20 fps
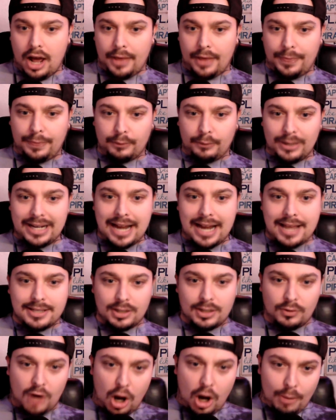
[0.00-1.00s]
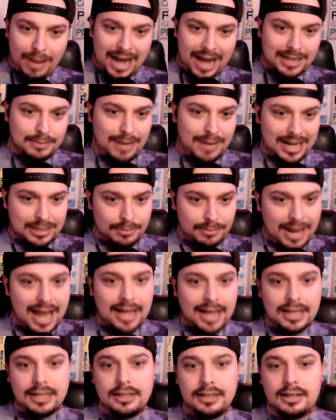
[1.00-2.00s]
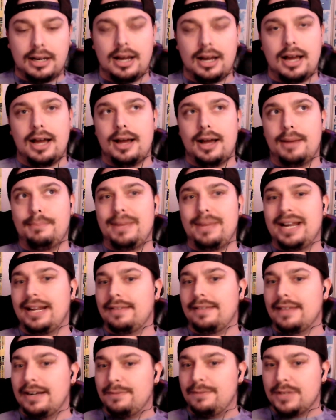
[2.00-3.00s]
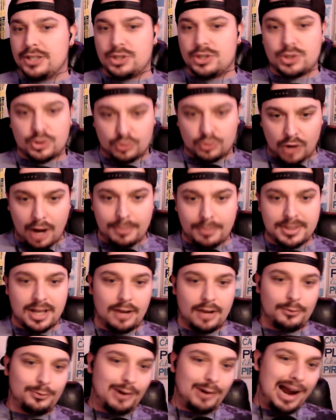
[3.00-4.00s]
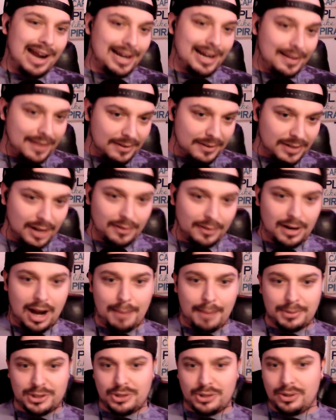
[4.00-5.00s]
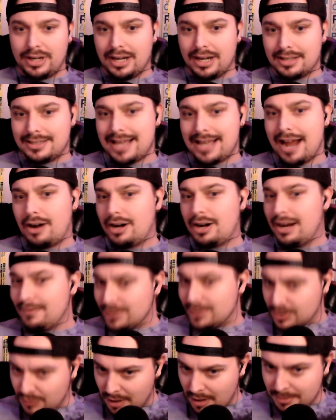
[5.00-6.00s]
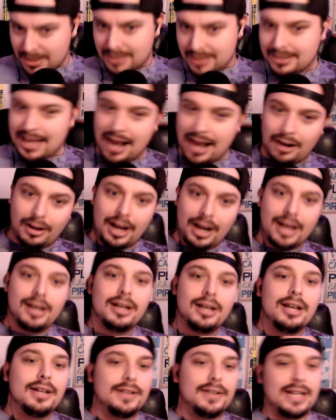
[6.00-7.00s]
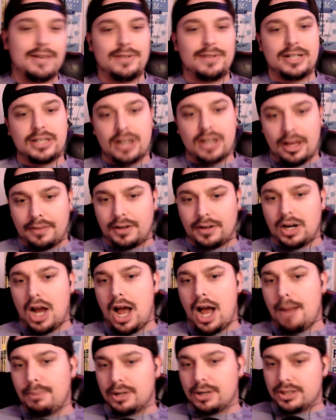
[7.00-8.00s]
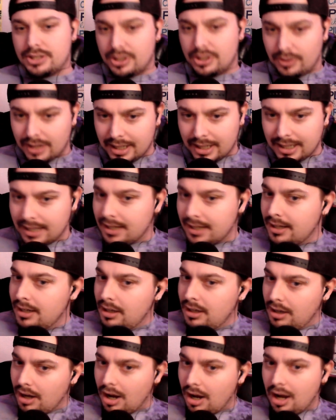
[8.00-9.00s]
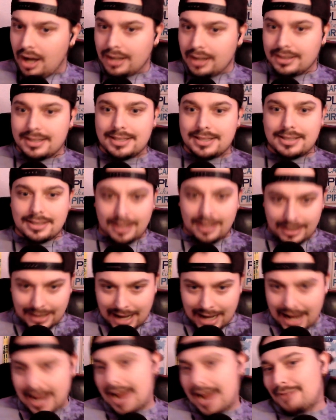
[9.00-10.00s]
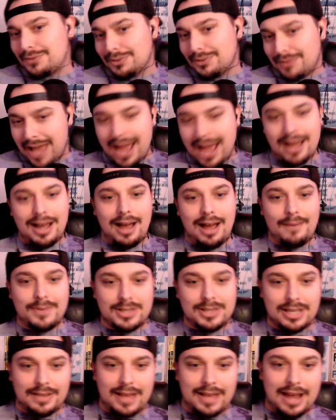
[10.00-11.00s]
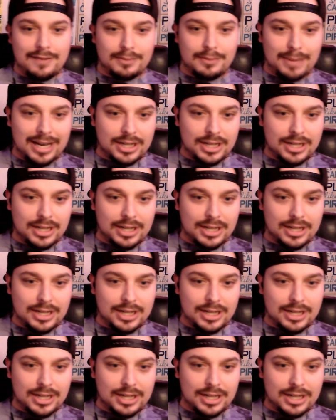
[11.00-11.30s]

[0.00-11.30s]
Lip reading: 3 days in a row, back to back to back, meaning that if it scrubs on Friday, they have another opportunity on Saturday. If it scrubs on Saturday, they have another opportunity on Sunday. After that, obviously, they have to make